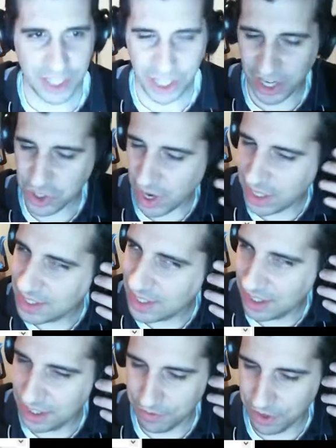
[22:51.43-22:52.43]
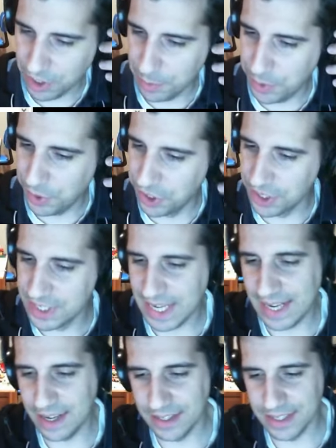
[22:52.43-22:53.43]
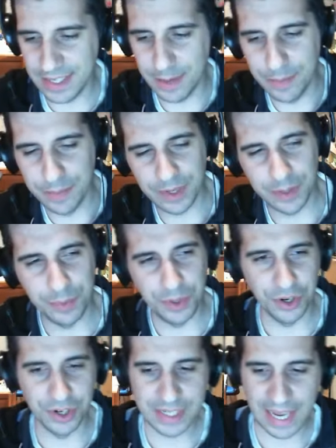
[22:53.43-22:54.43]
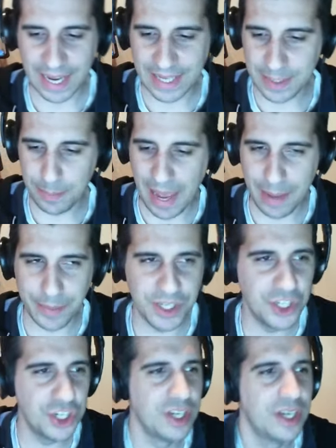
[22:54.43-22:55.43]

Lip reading: I tried this on different computers, and on some computers I get spammage.